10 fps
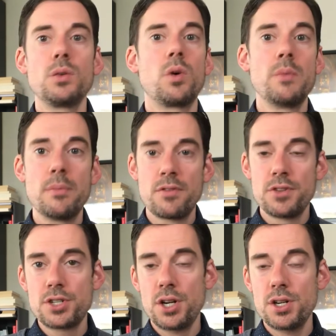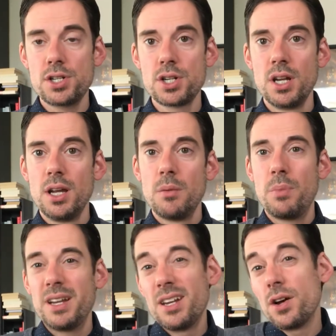or member of the church,
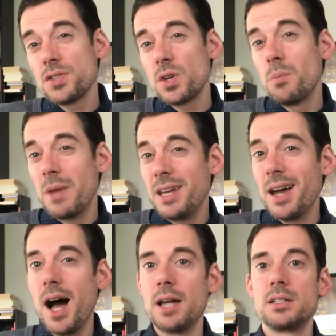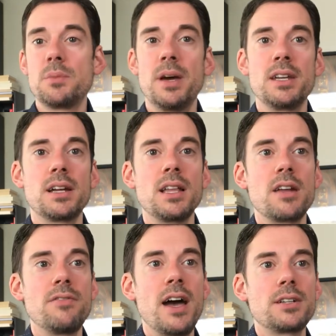but it also may not, depending on a lot
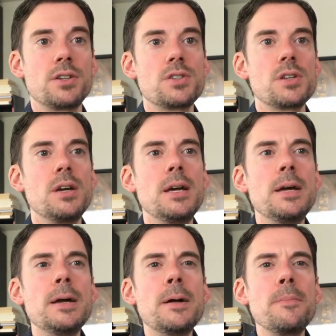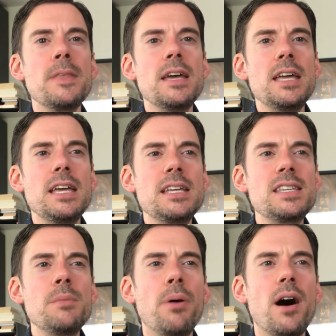of factors. Is
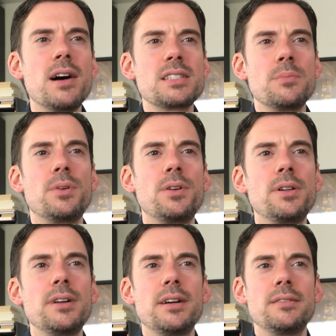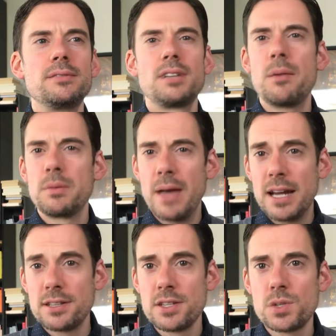it possible, coming back
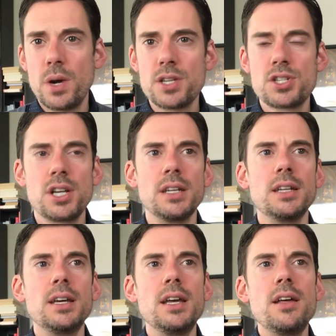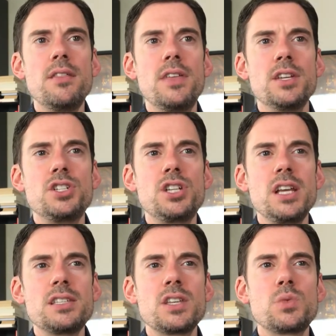to this question, that
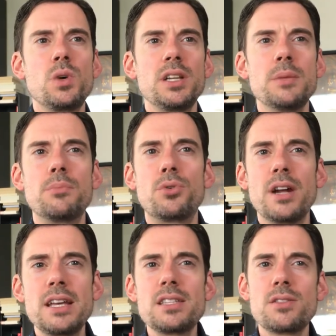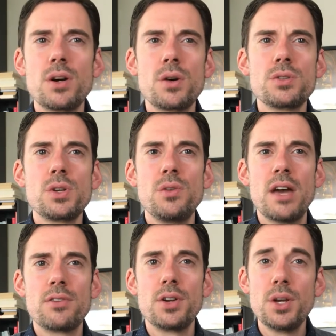Jesus will embrace those who
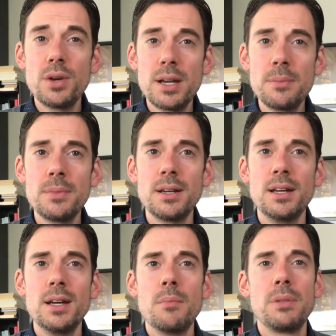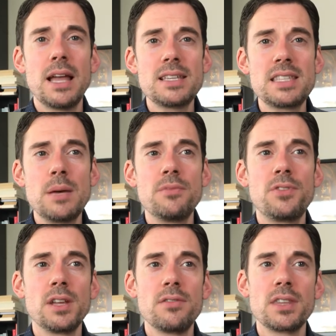never knew him, bless them
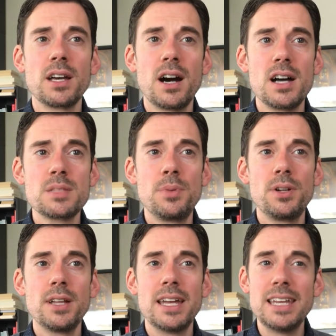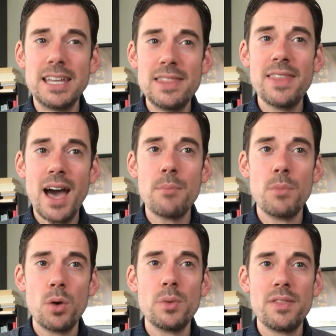for living the gospel, and in that
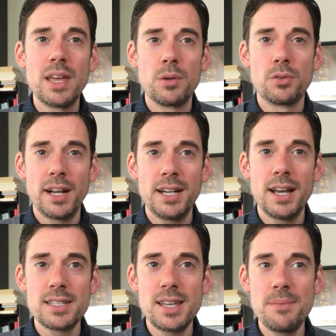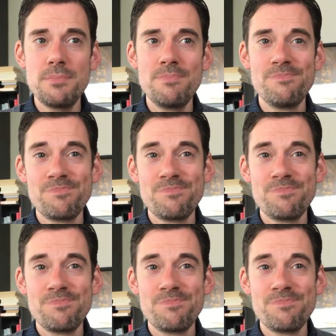moment they will recognize him?